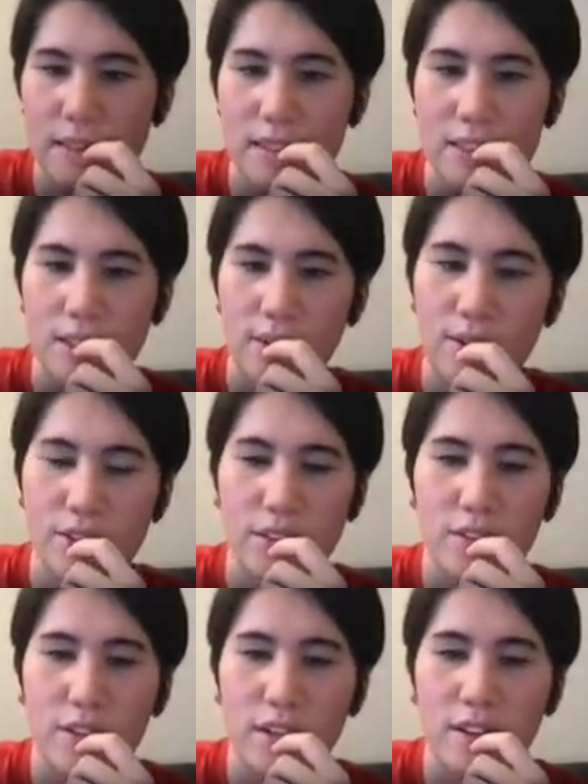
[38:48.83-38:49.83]
So I want you to
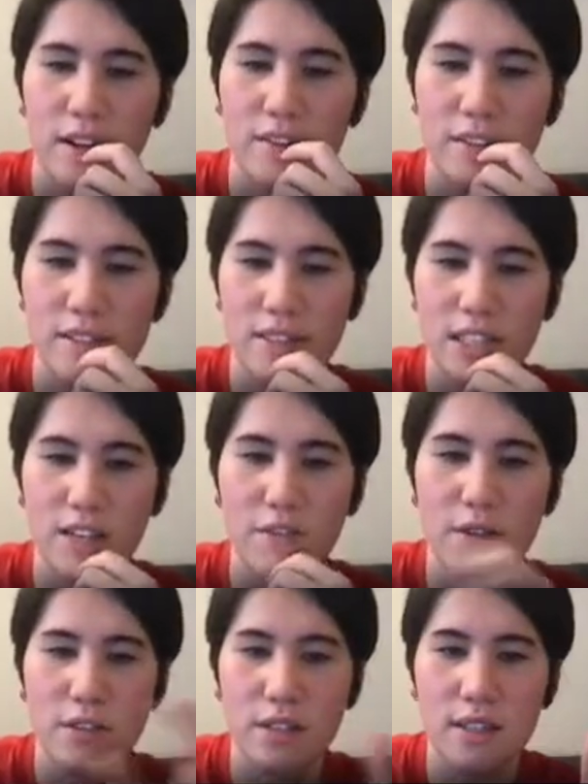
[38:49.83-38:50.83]
look around and see if
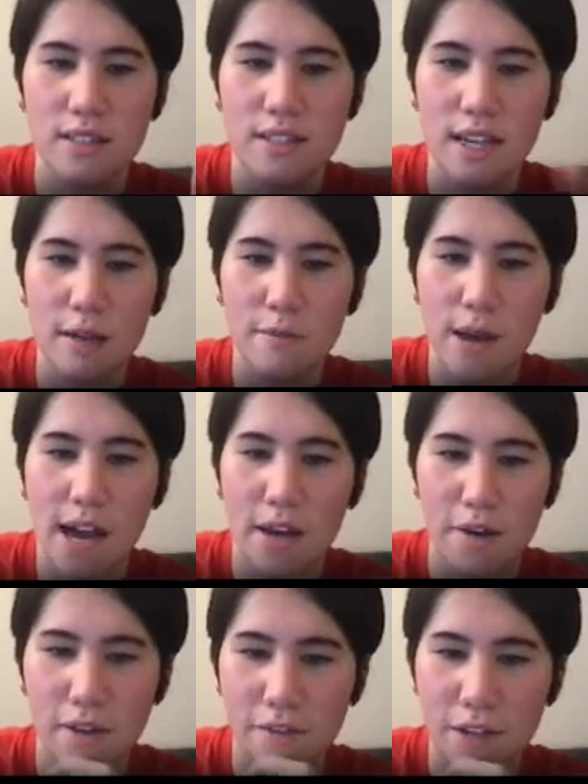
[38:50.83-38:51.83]
you see the same
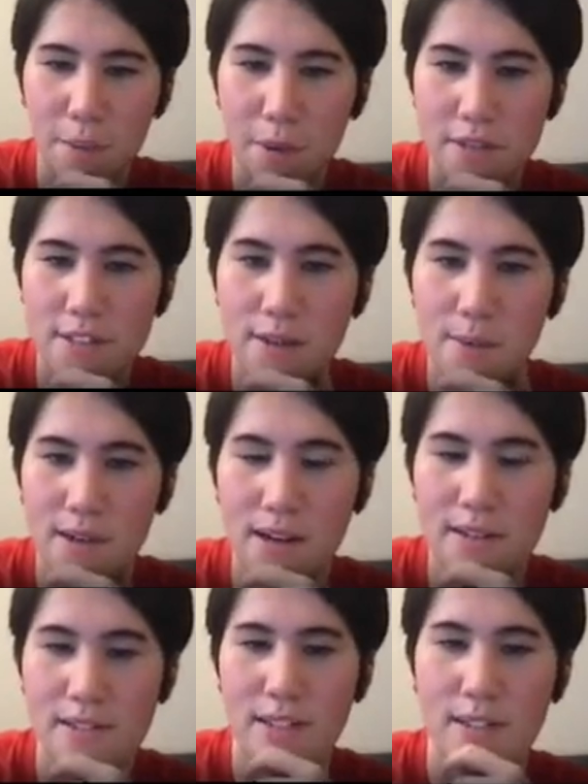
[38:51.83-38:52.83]
pattern of numbers somewhere
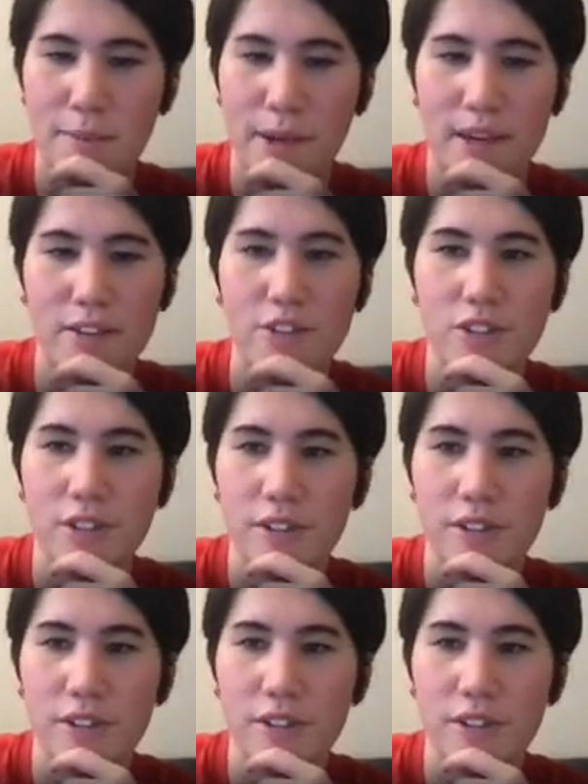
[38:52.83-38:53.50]
else on the page.